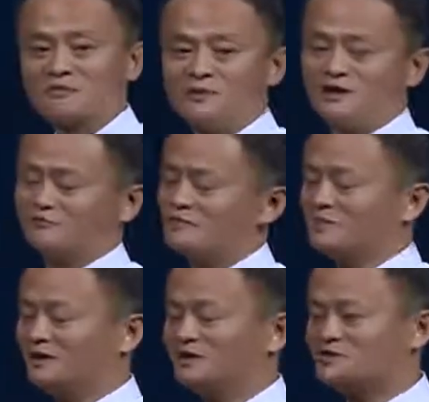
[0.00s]
about
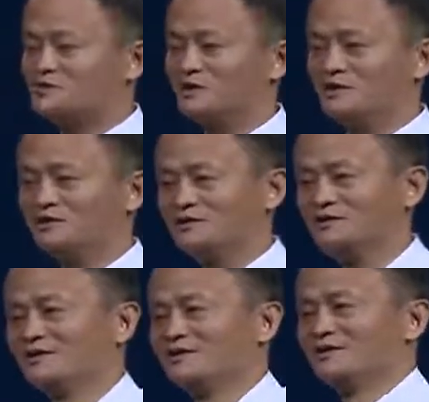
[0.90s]
reminds me
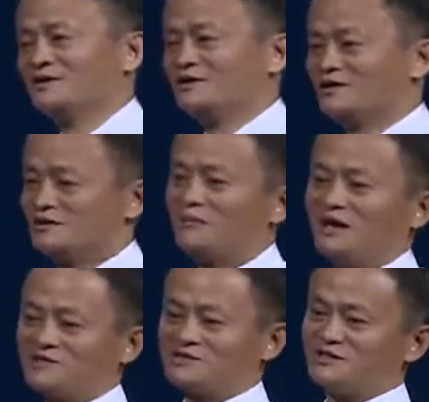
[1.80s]
in the
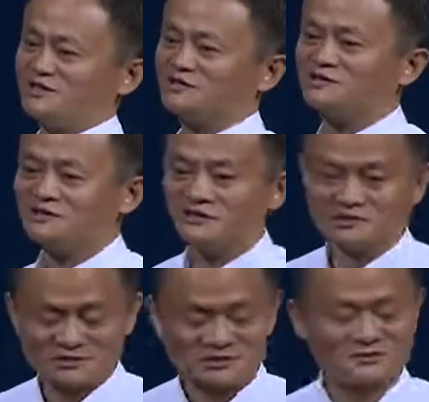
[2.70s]
past 18
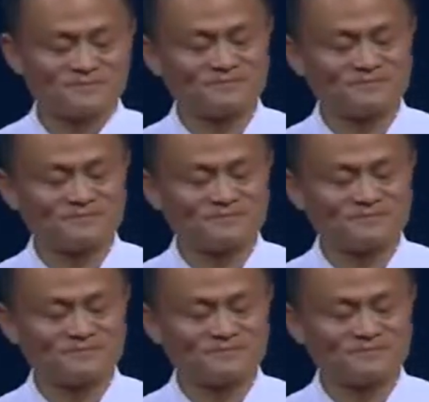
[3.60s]
years.